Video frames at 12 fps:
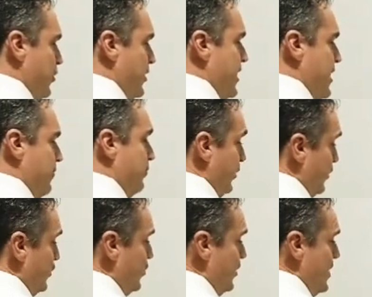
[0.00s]
28
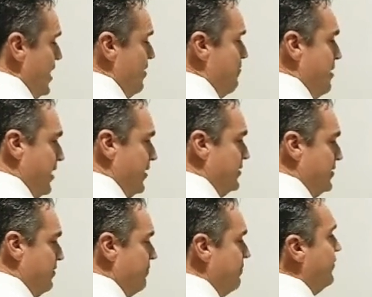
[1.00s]
plus 28
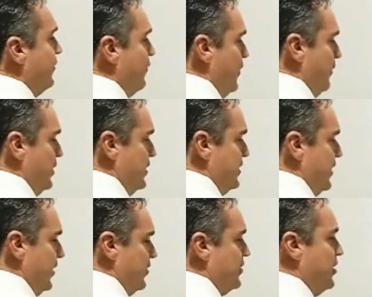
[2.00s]
makes
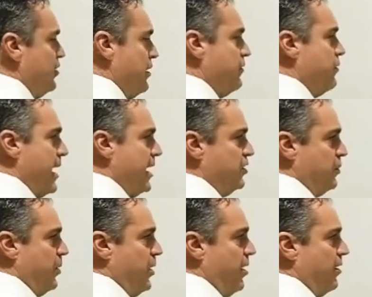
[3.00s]
56, and you have your magic
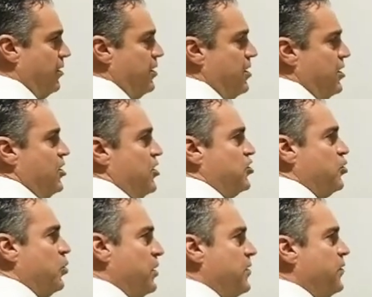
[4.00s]
pair.
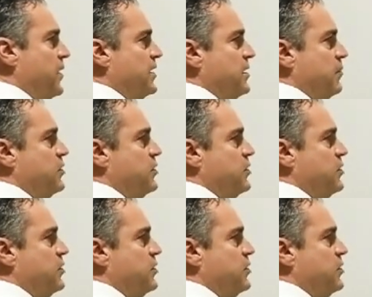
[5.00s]
So one of the things I'm